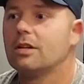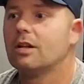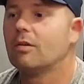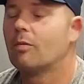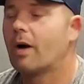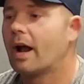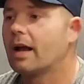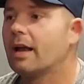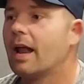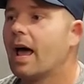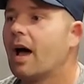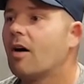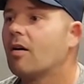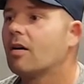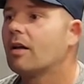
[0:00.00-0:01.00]
right
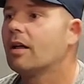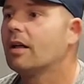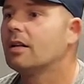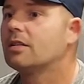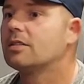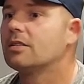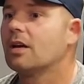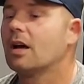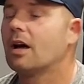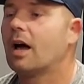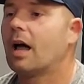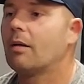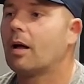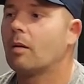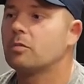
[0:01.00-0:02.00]
now, it's
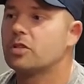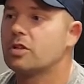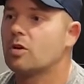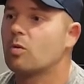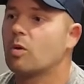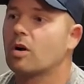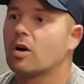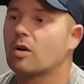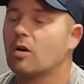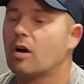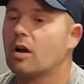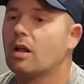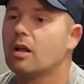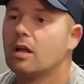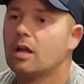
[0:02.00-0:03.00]
I'm still working on
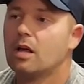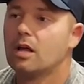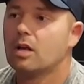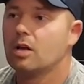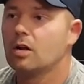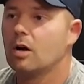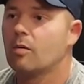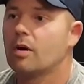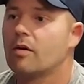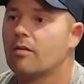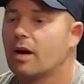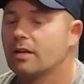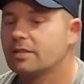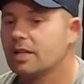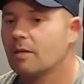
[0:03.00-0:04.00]
it. You know, whenever
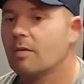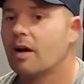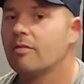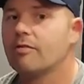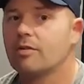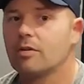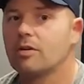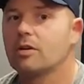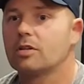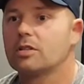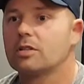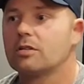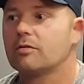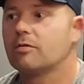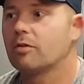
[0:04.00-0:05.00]
I set my filters
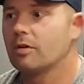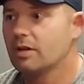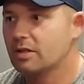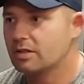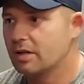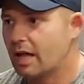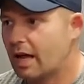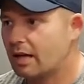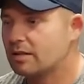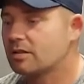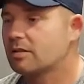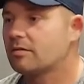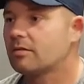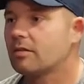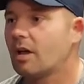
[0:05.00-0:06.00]
for this last
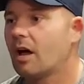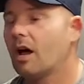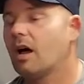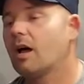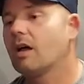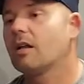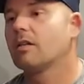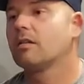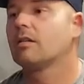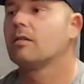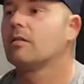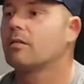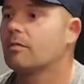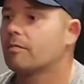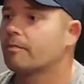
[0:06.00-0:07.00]

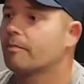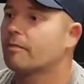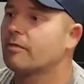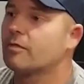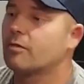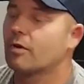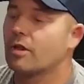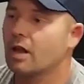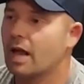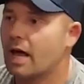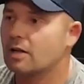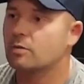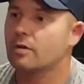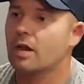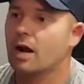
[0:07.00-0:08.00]
for the
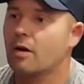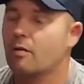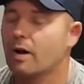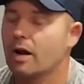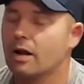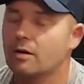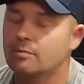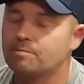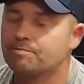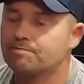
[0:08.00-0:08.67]
last one that I ran,